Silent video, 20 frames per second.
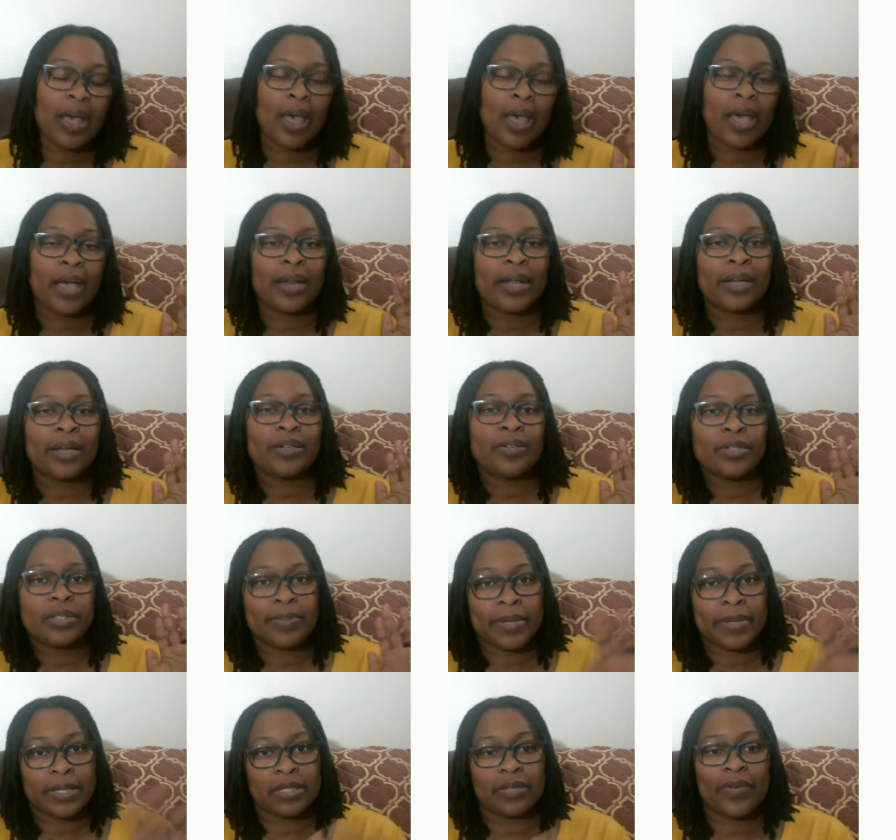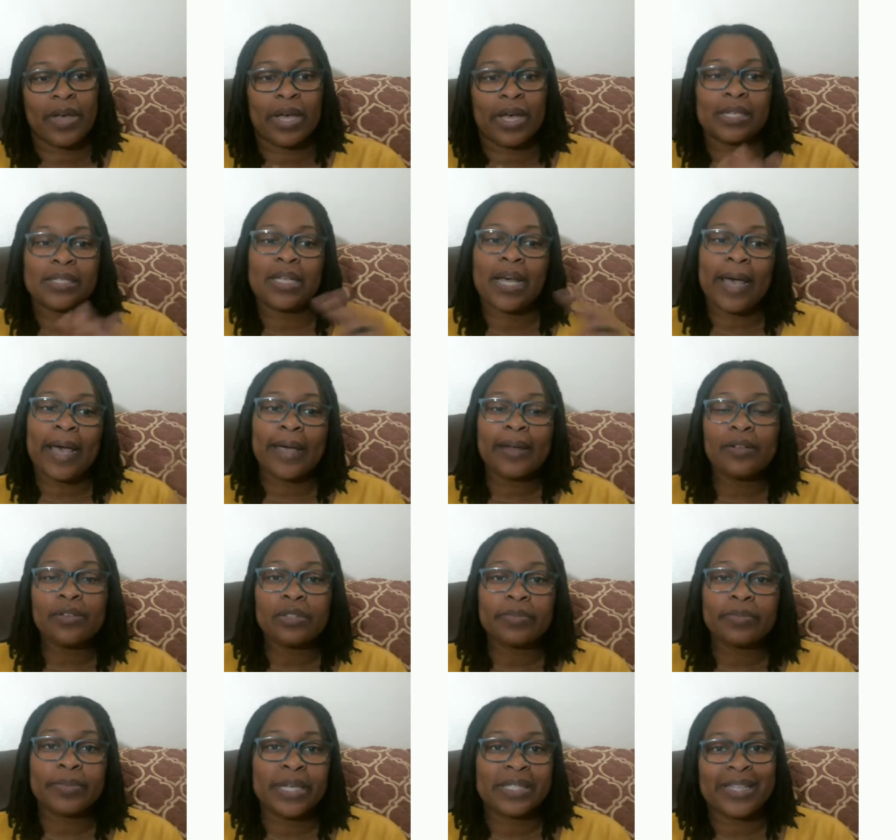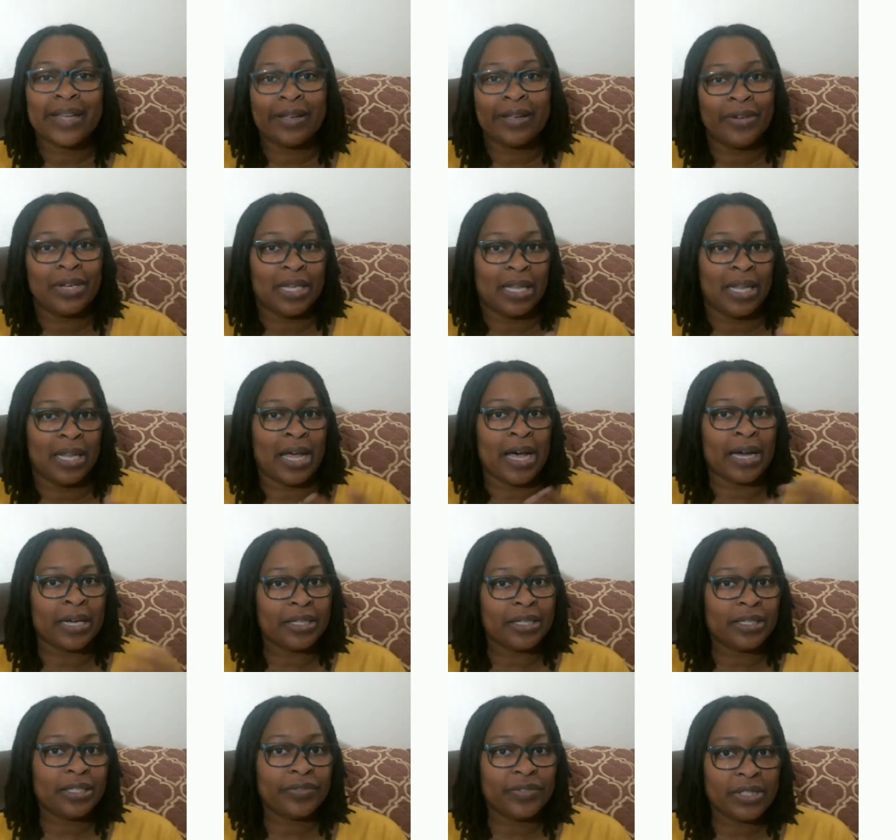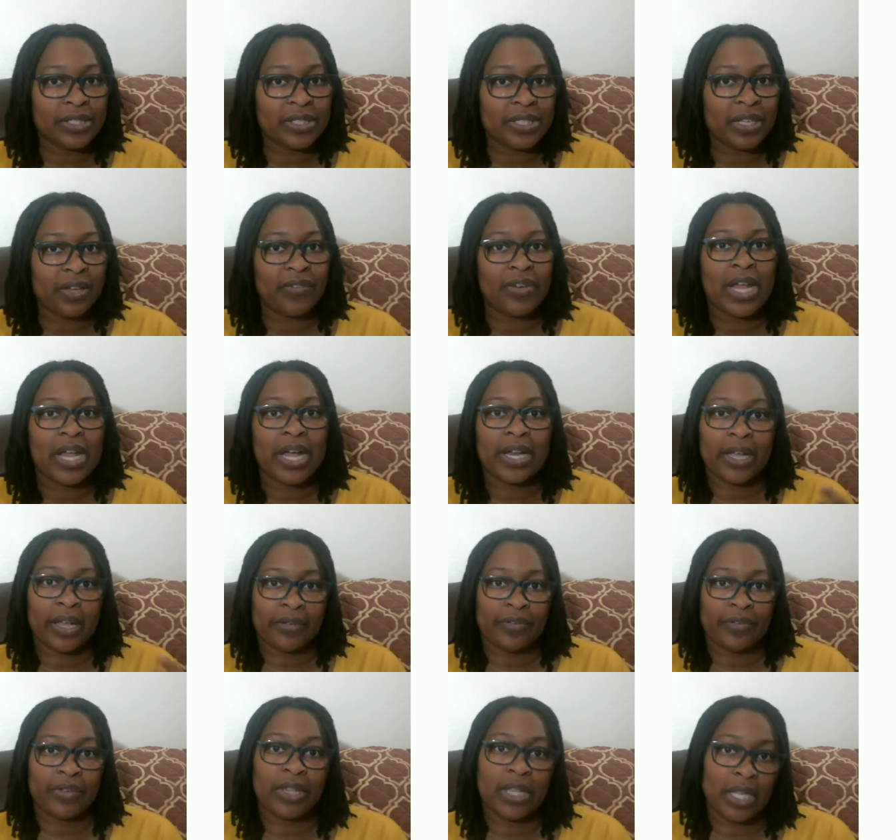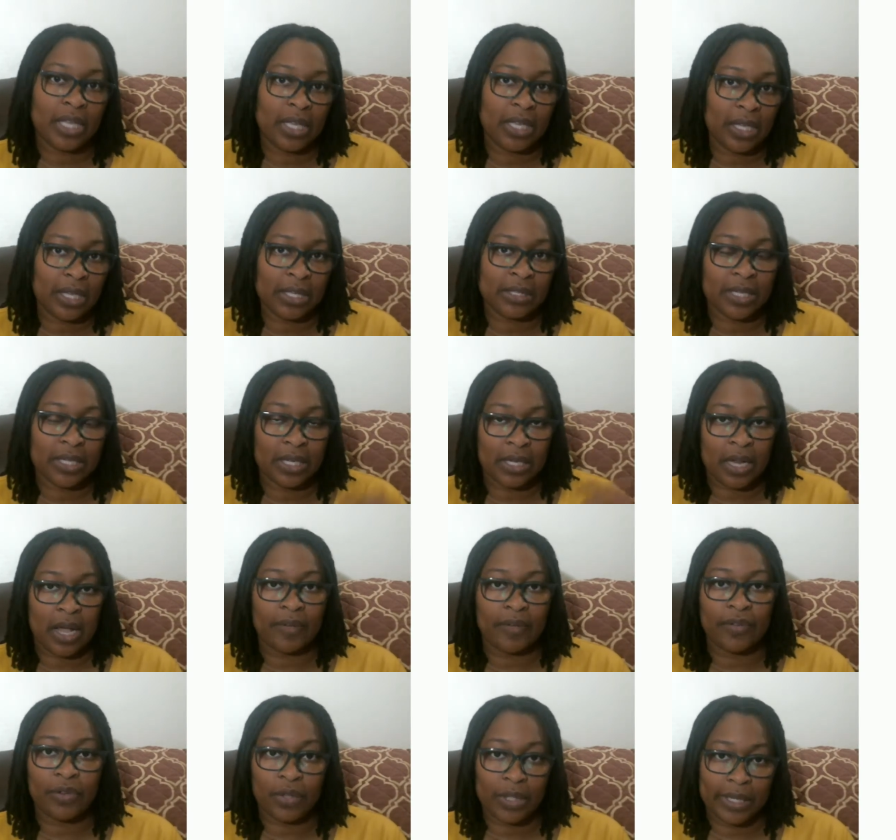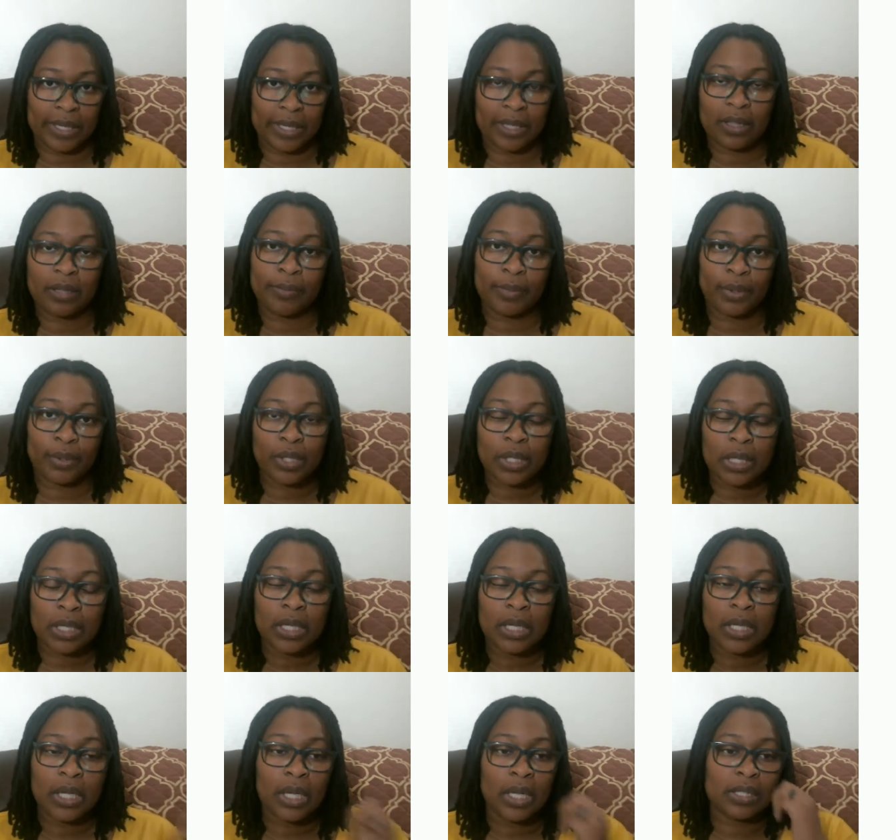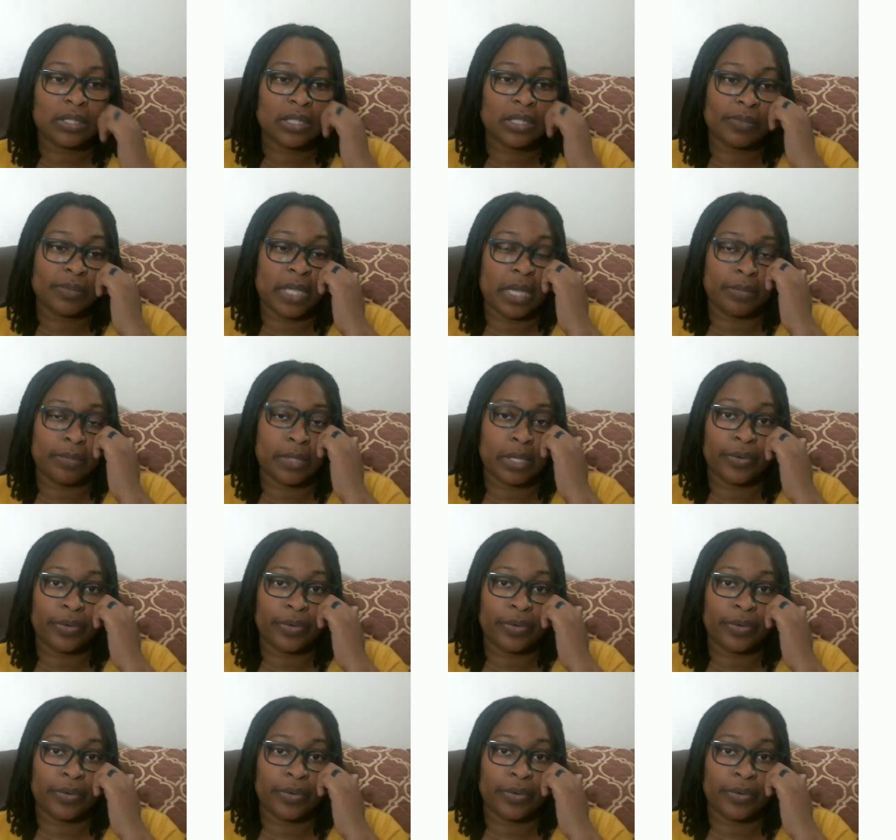And I do specify titles because I read a lot of different stuff. Not everything is a novel-length book. Sometimes I